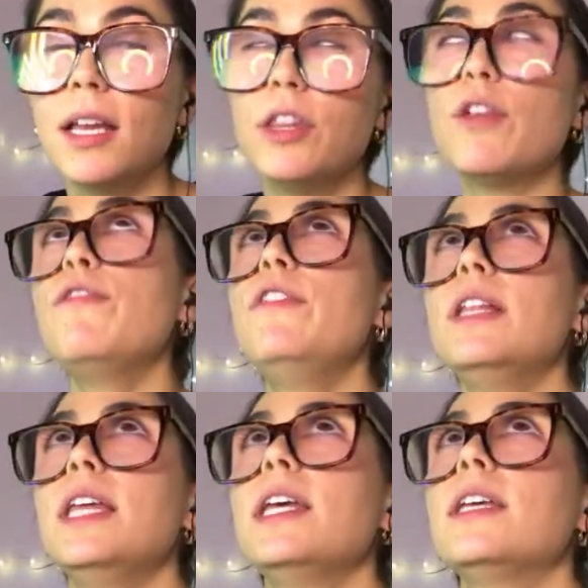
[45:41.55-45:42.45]
the
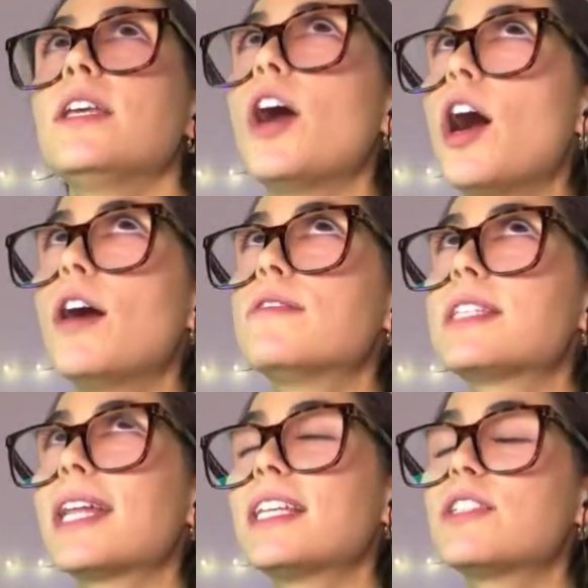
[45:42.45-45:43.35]
feeling of
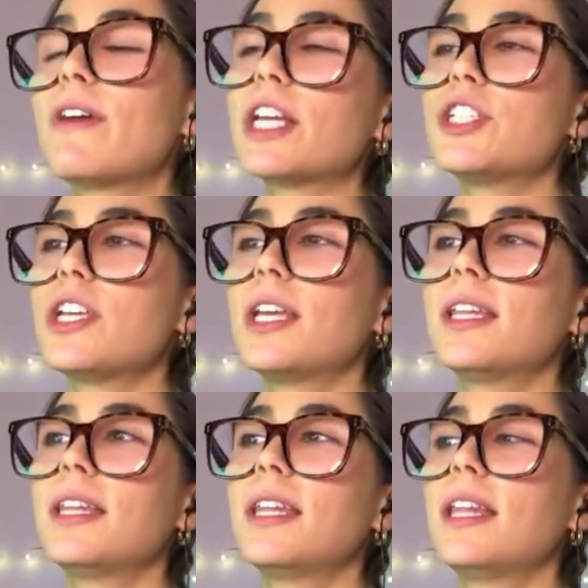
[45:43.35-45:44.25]

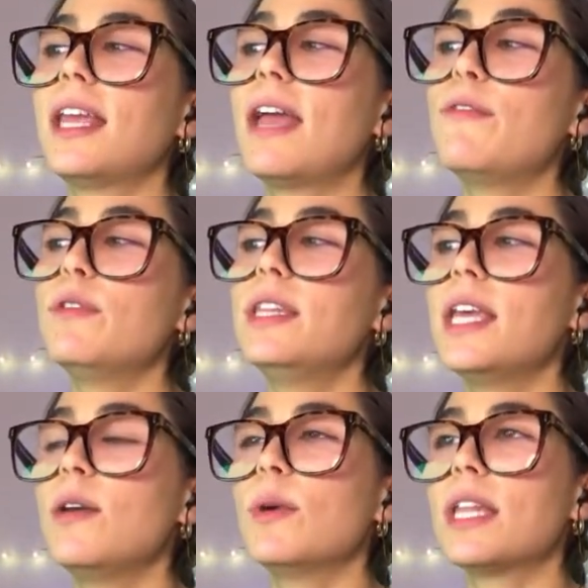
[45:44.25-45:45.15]
satisfaction every
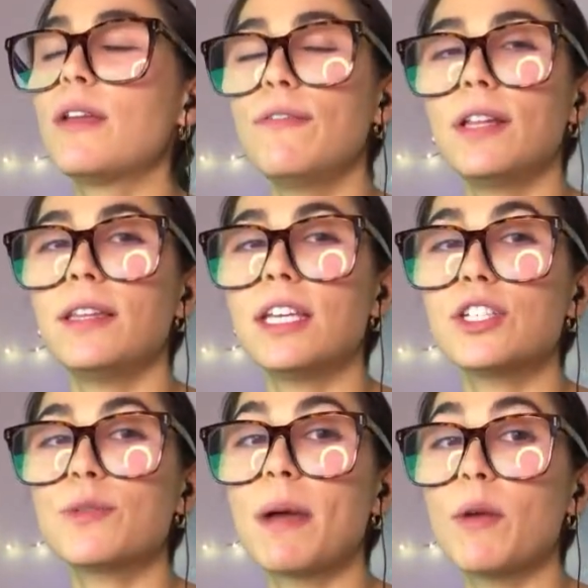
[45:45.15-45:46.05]
day when I
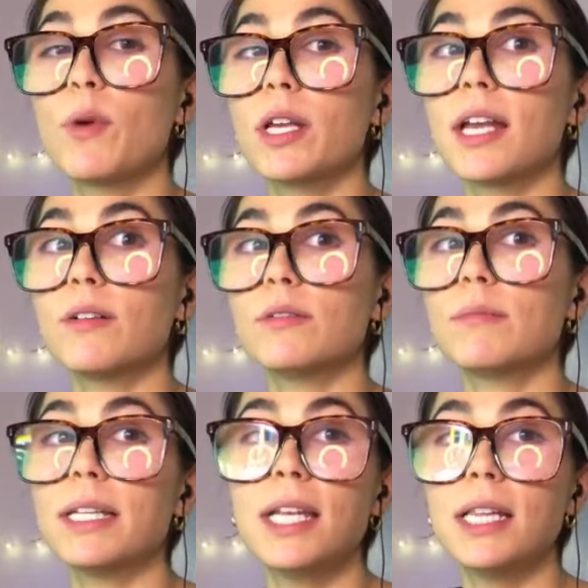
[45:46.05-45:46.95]
finish my workout,
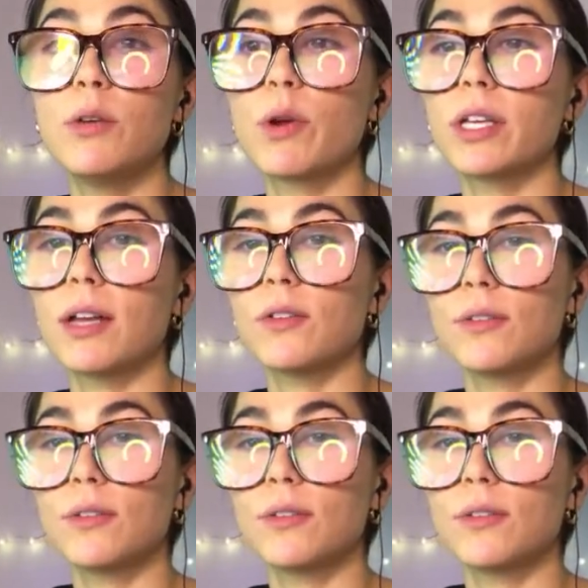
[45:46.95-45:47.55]
my daily workout.